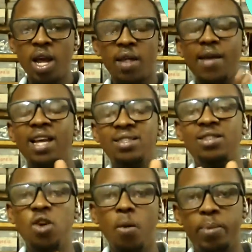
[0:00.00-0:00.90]
There is
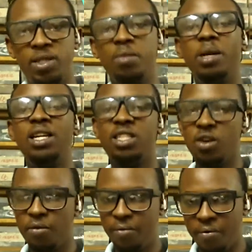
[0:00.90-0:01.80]
no possibility
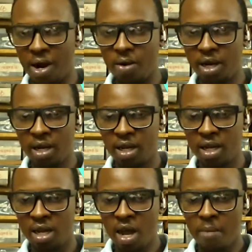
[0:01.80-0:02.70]
of fraud
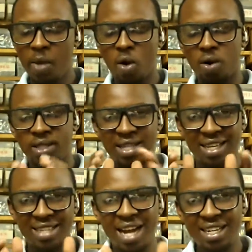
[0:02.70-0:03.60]
because there is
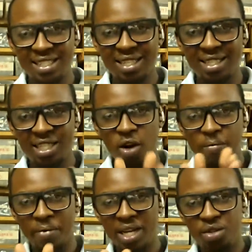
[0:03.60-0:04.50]
a necessity
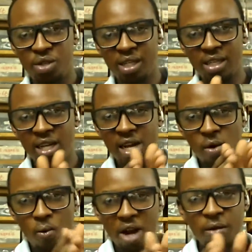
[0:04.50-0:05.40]
of entering
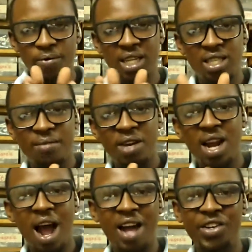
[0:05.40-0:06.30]
one of the
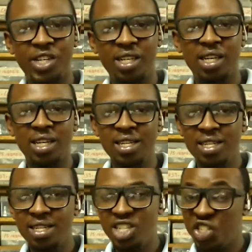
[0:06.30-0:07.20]

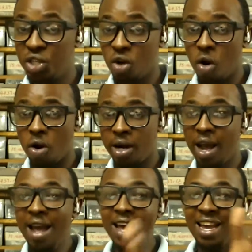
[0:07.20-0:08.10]
700-digit code
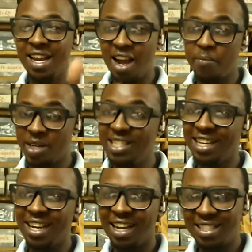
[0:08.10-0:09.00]
in a
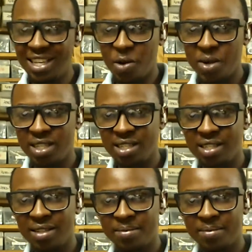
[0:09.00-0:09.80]
particular sequence.